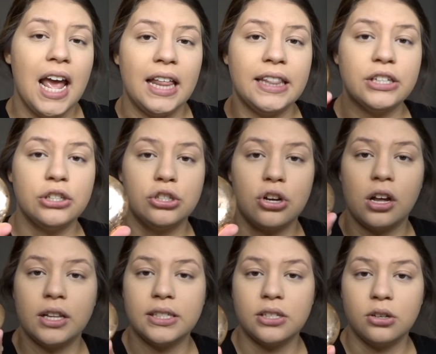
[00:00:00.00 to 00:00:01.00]
and this
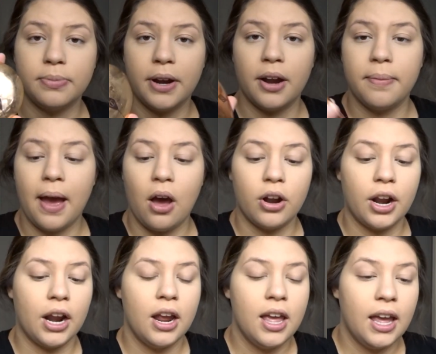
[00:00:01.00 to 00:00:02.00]
Charlotte Tilbury
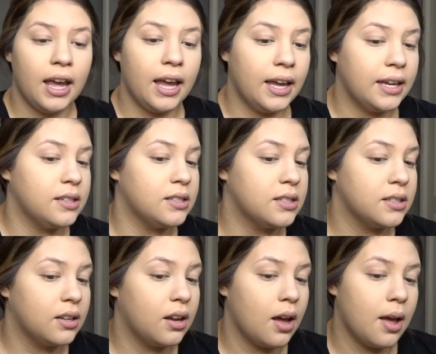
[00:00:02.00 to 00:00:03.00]
powder
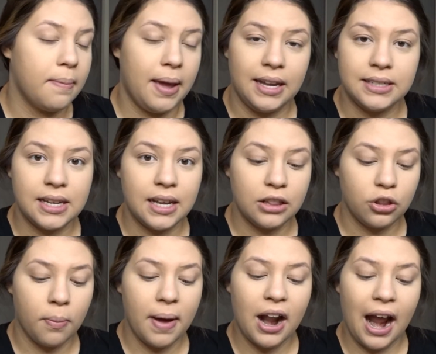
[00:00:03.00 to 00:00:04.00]
is amazing.
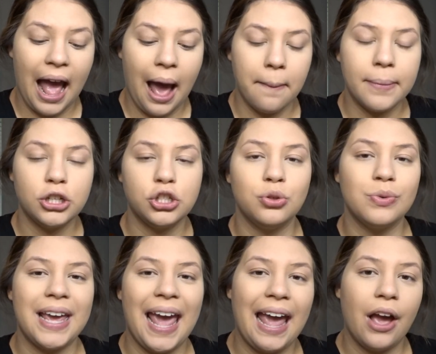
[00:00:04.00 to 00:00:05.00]
No matter how much you
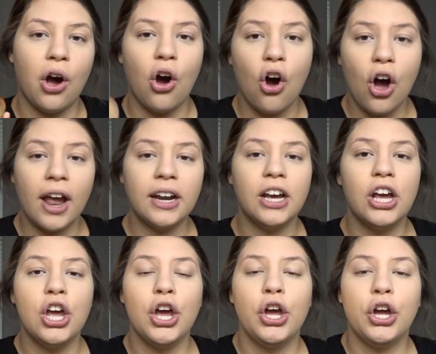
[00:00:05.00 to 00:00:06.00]
cake on,
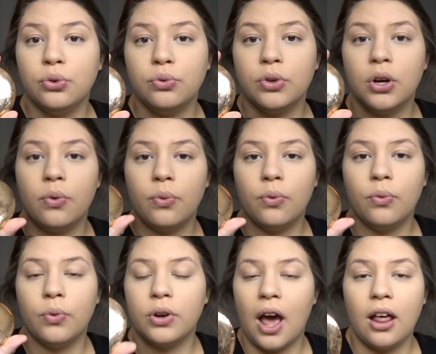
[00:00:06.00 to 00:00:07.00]
you
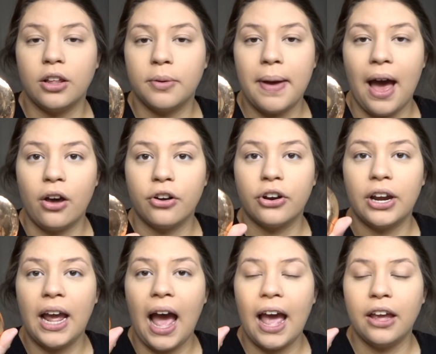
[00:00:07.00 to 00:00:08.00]
will not look
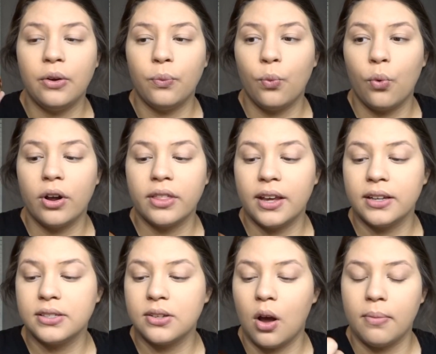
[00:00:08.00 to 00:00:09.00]
powdery. I wore
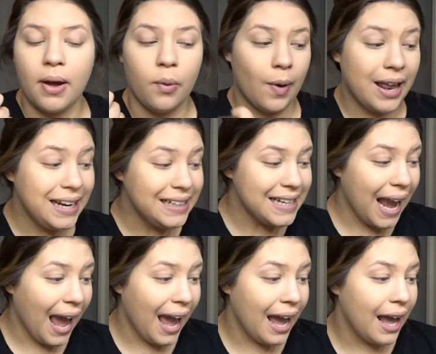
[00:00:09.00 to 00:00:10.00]
this on my wedding
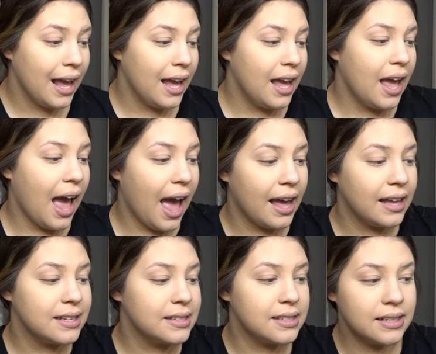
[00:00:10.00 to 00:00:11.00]
day
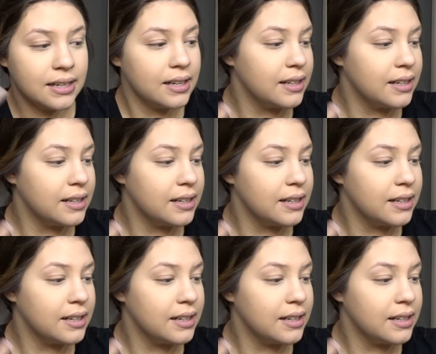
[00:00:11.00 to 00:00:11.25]
as